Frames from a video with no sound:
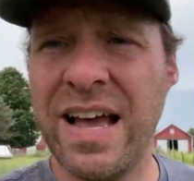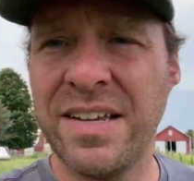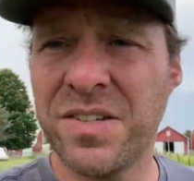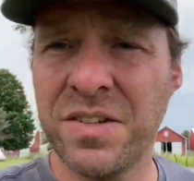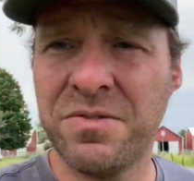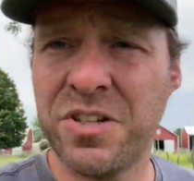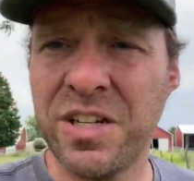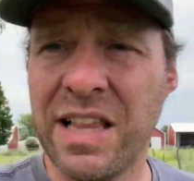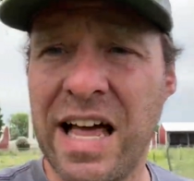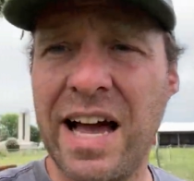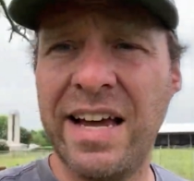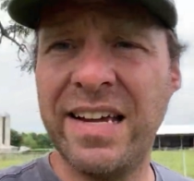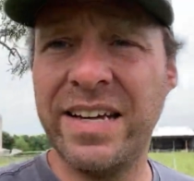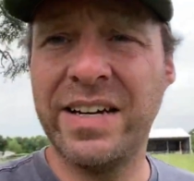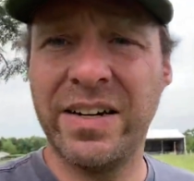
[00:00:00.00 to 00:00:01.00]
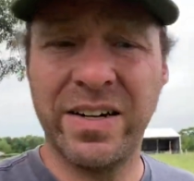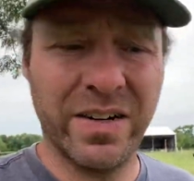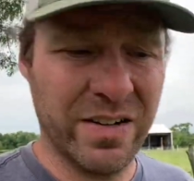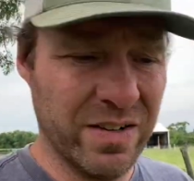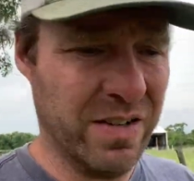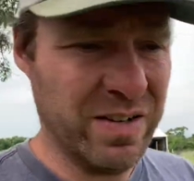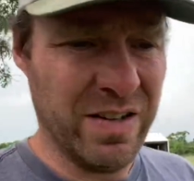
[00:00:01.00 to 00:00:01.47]
as of July
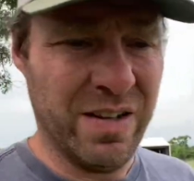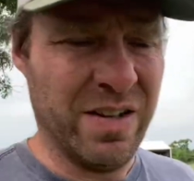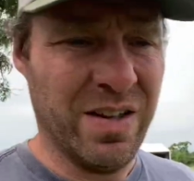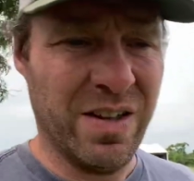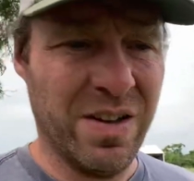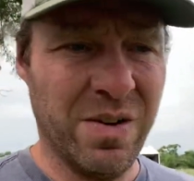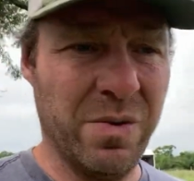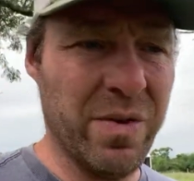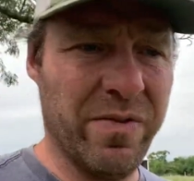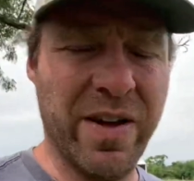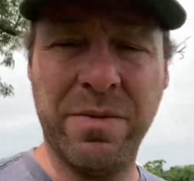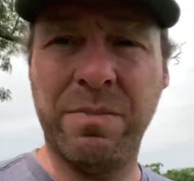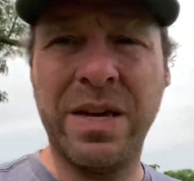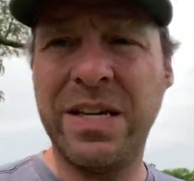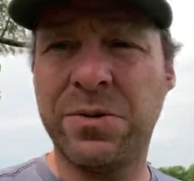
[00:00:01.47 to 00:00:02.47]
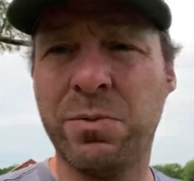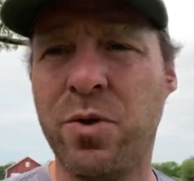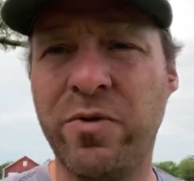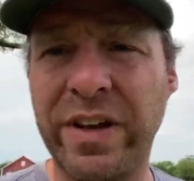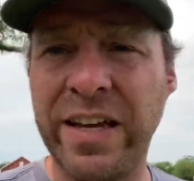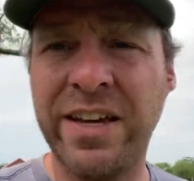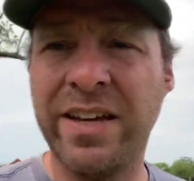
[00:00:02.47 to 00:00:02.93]
here, we've had bees
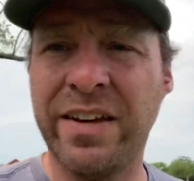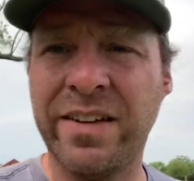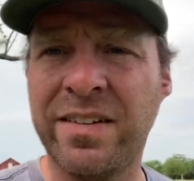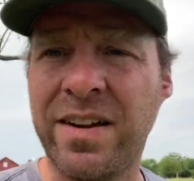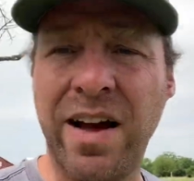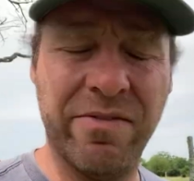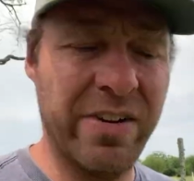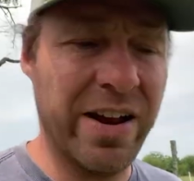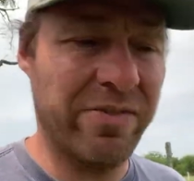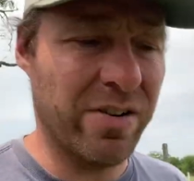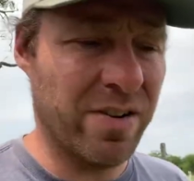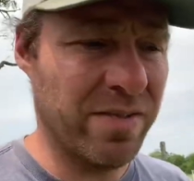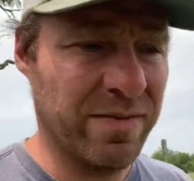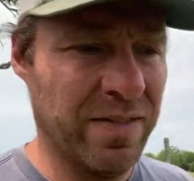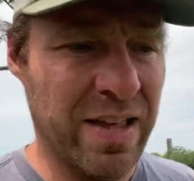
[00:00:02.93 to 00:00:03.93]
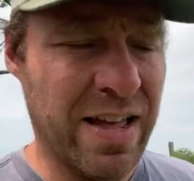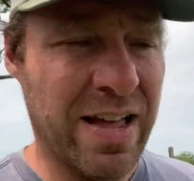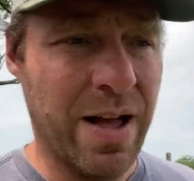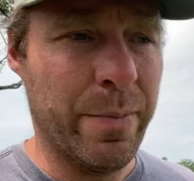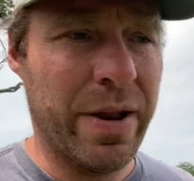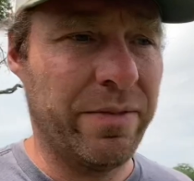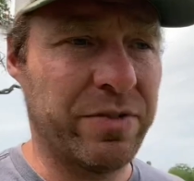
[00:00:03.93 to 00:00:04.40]
moving in. I've never,
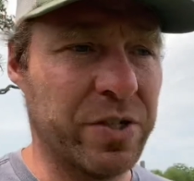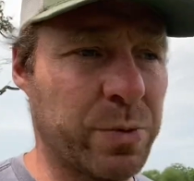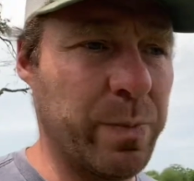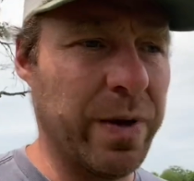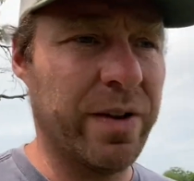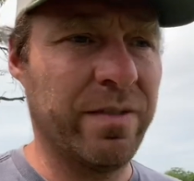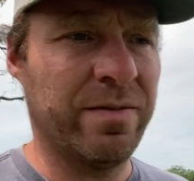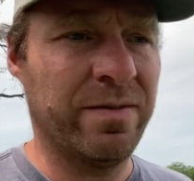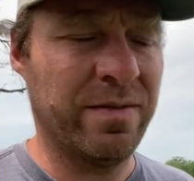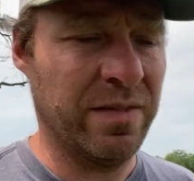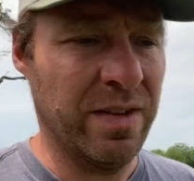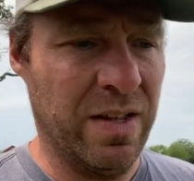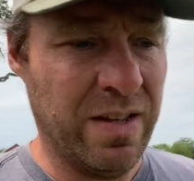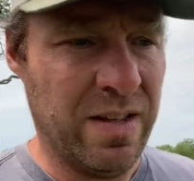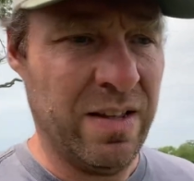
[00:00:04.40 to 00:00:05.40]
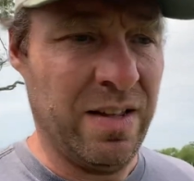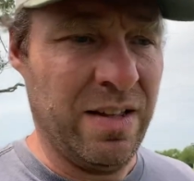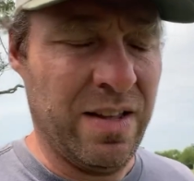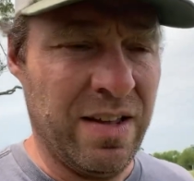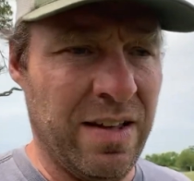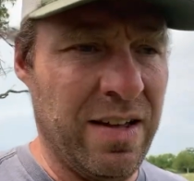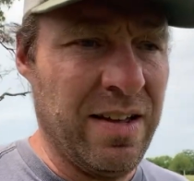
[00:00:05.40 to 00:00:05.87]
I mean, I've just been,
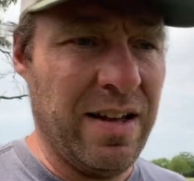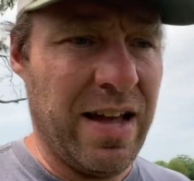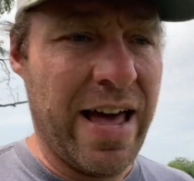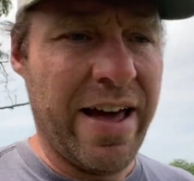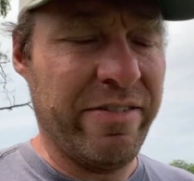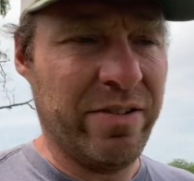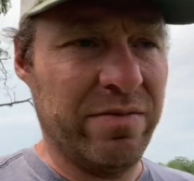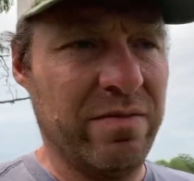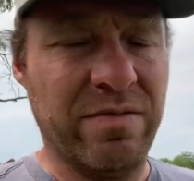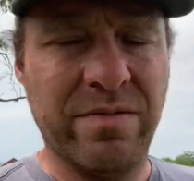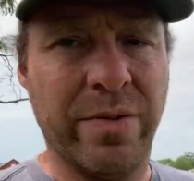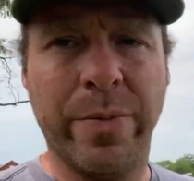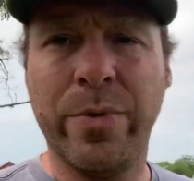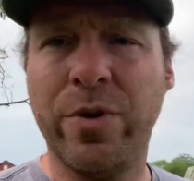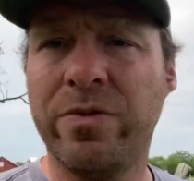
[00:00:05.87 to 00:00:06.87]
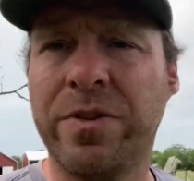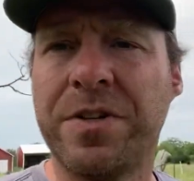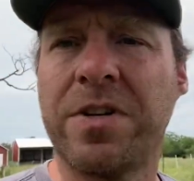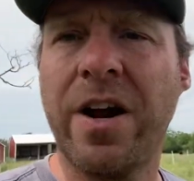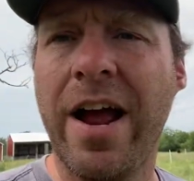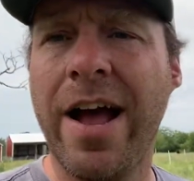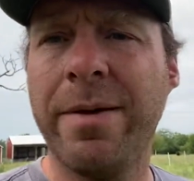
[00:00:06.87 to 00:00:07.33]
I haven't removed the
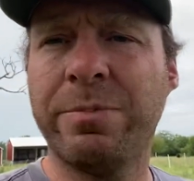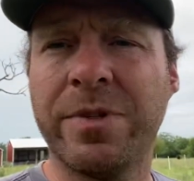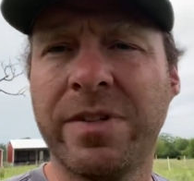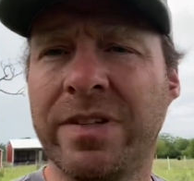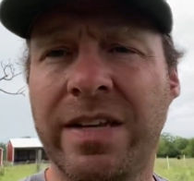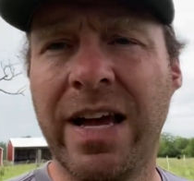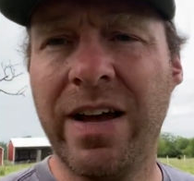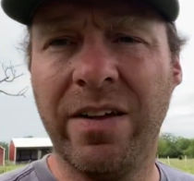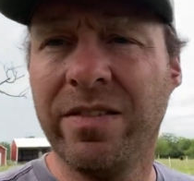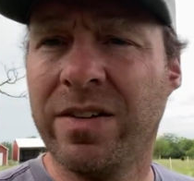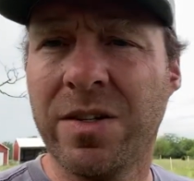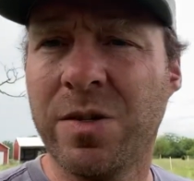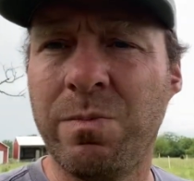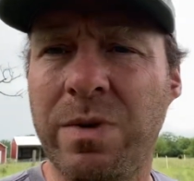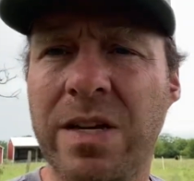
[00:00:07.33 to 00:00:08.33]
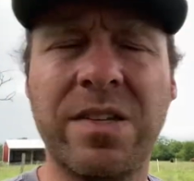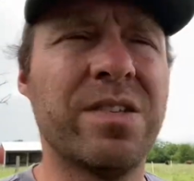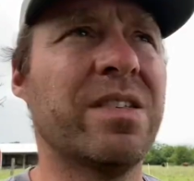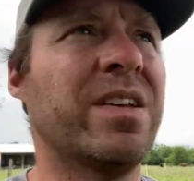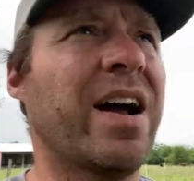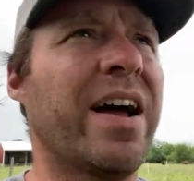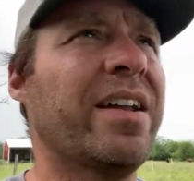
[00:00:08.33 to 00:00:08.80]
traps and now there's bees in
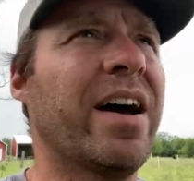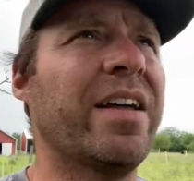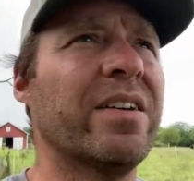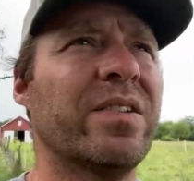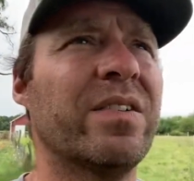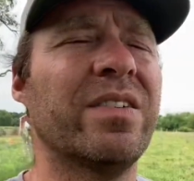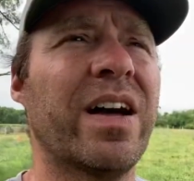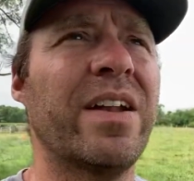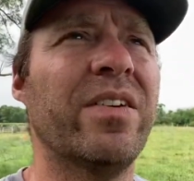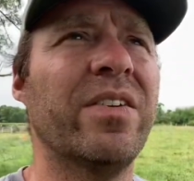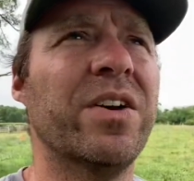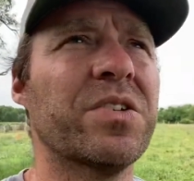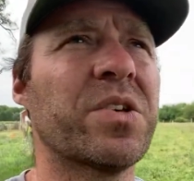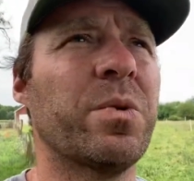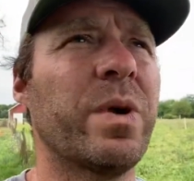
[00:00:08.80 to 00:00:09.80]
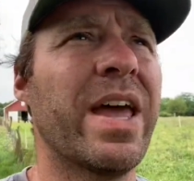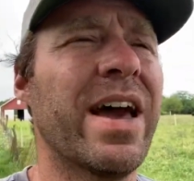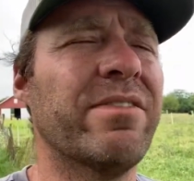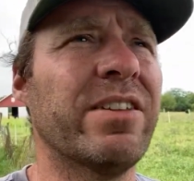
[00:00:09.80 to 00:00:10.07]
there. I, I don't, I don't know. So we have